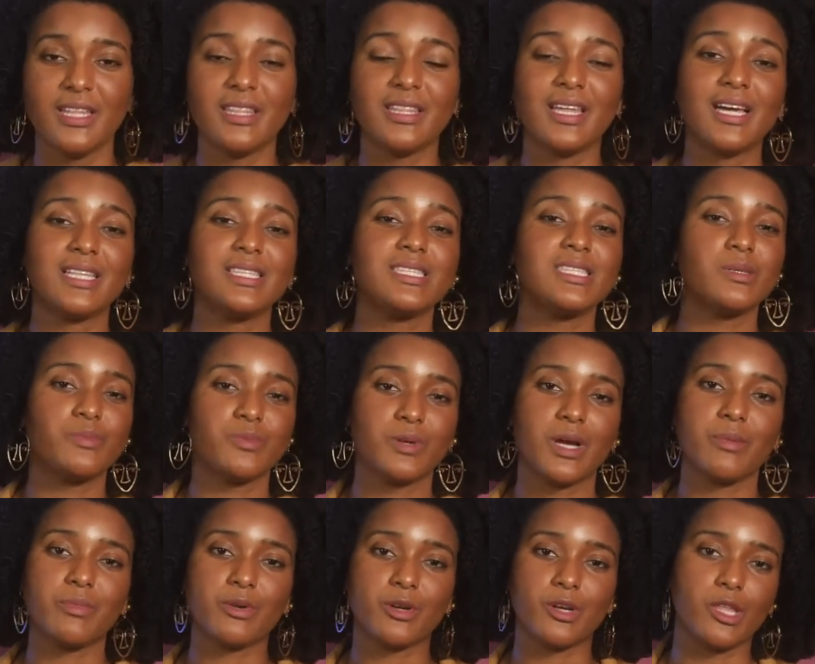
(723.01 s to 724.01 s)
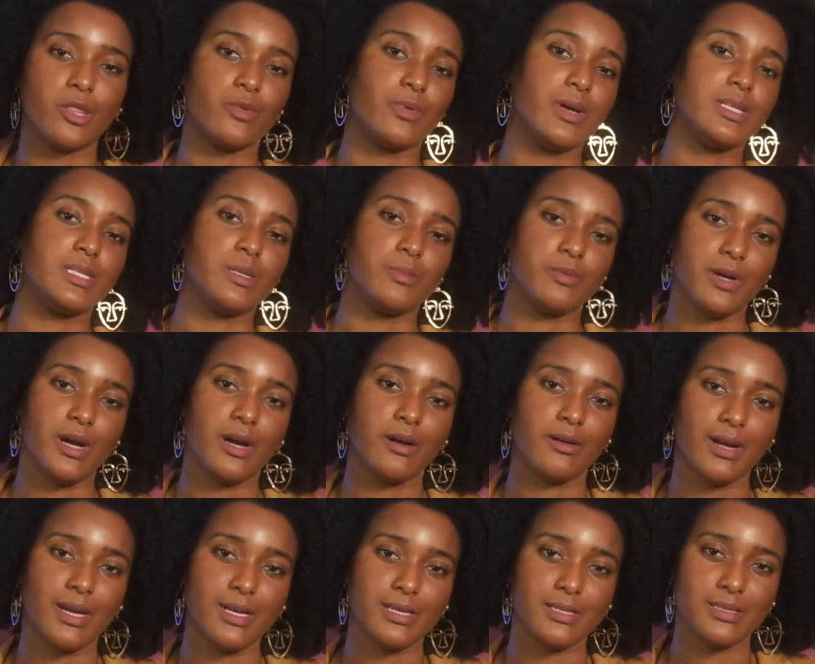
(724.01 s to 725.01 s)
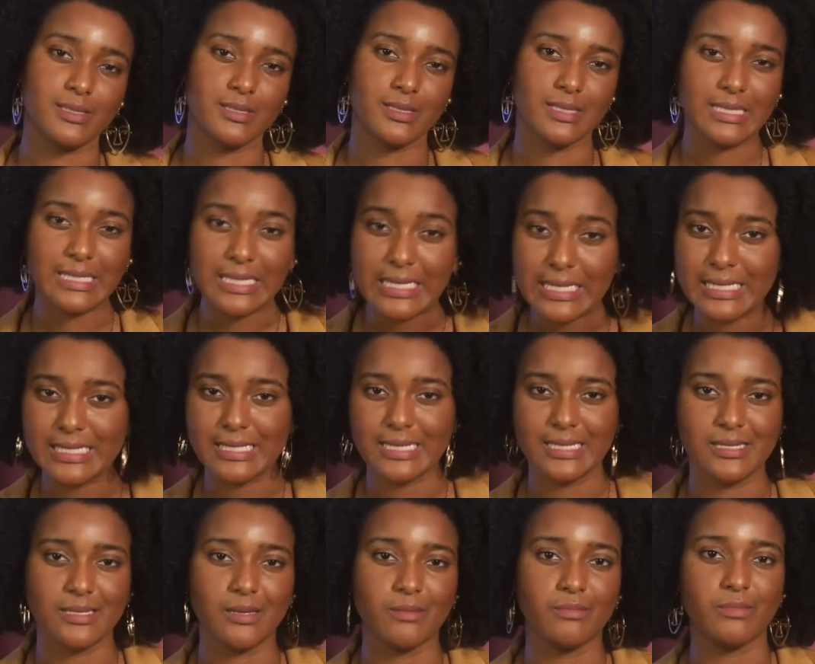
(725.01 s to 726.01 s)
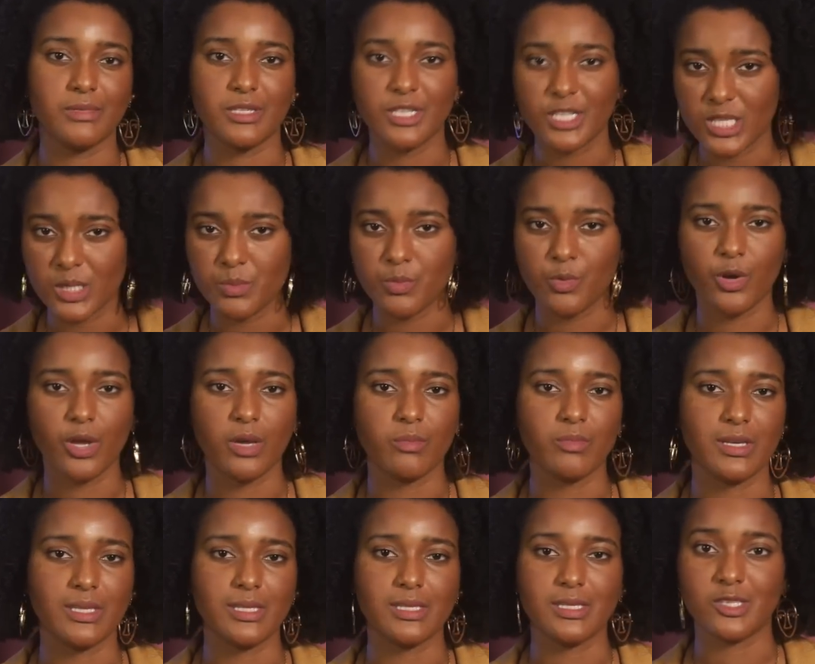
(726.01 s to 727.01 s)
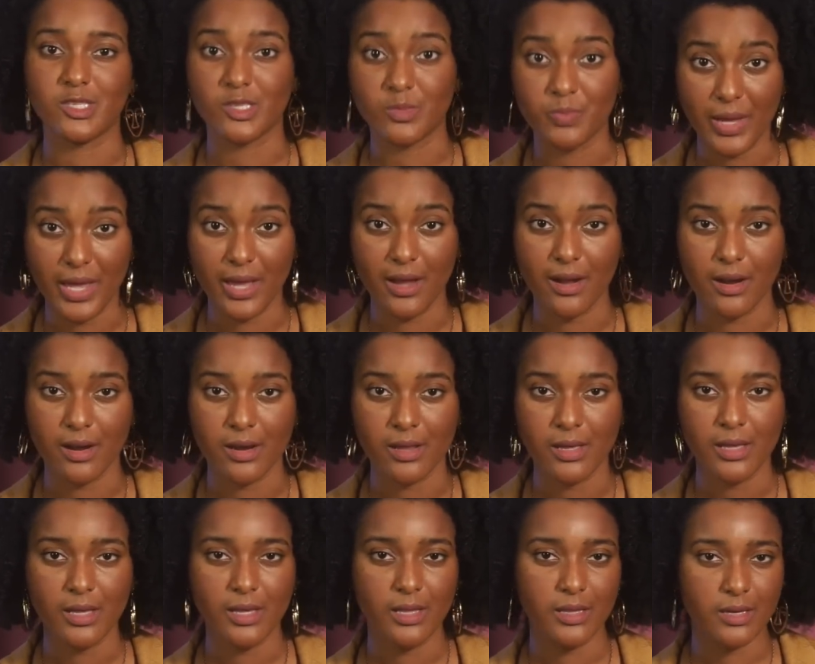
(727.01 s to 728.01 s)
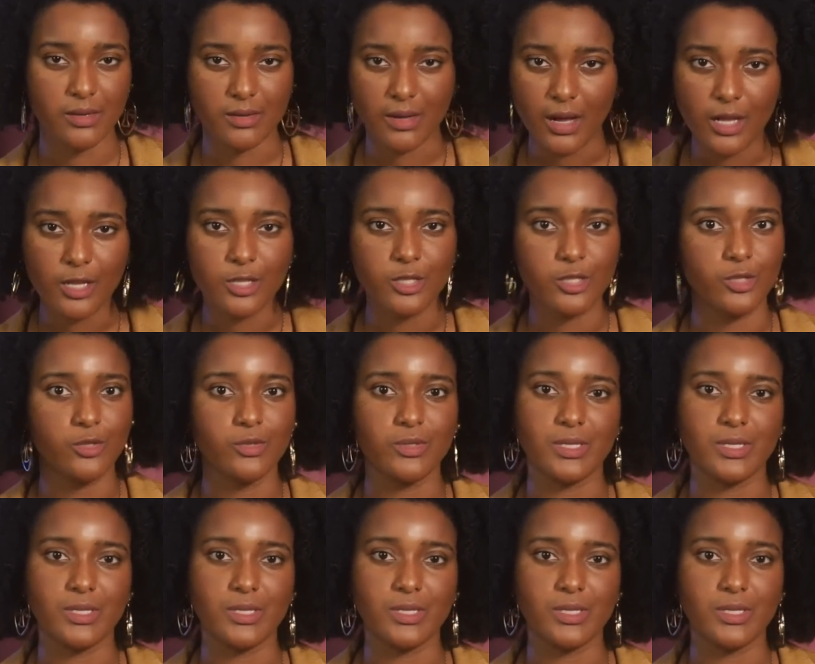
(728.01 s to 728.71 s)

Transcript: That's the primary threat to progress. Cynicism, disappointment, despair. They're all too